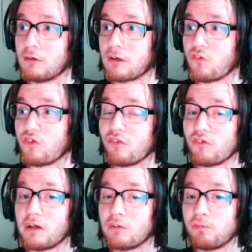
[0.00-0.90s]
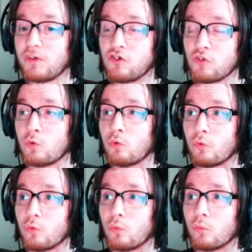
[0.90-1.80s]
because there's an
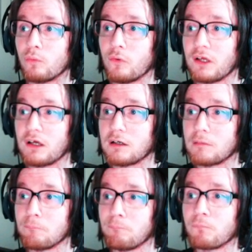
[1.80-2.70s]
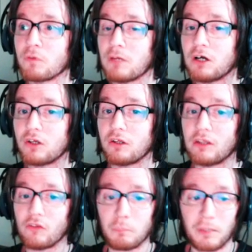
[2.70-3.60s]
official manga
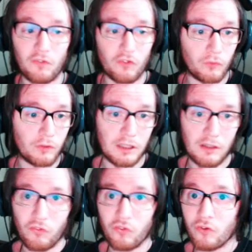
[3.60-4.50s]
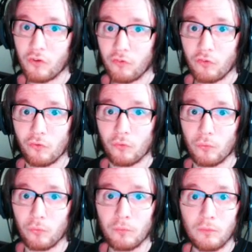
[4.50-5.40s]
that's based on this. So
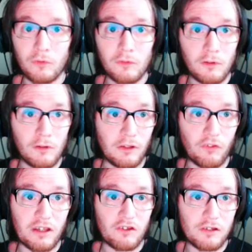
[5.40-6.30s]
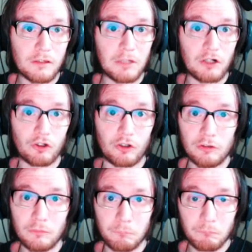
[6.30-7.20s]
there's actually a manga
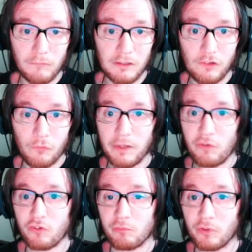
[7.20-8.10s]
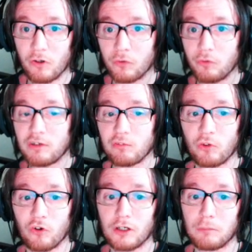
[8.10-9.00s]
that's based on Ocarina of
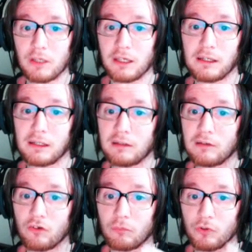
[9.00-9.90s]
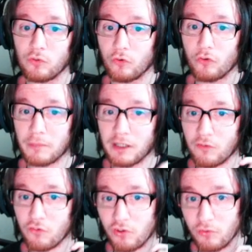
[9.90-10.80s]
Time and Majora's
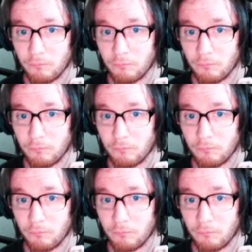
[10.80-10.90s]
Mask,